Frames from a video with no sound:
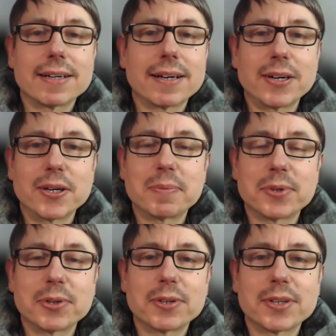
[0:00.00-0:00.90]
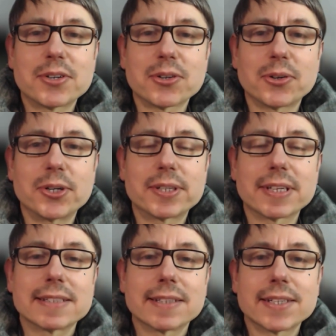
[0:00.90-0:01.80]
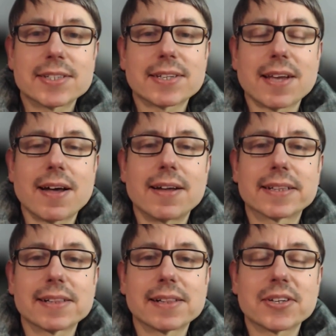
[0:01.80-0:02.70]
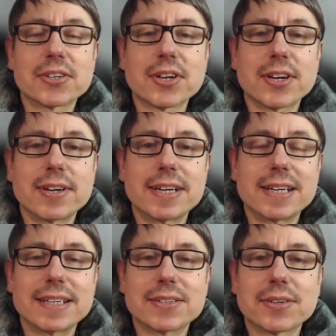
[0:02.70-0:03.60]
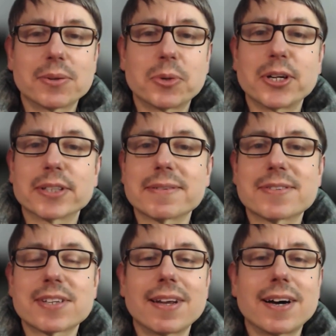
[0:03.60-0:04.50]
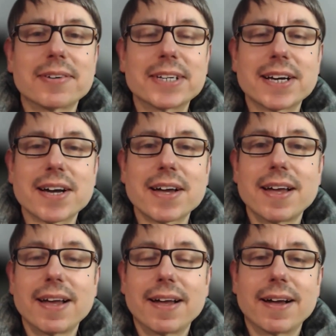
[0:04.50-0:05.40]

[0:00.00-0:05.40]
I hope you enjoyed this little journey into the world of Solaria.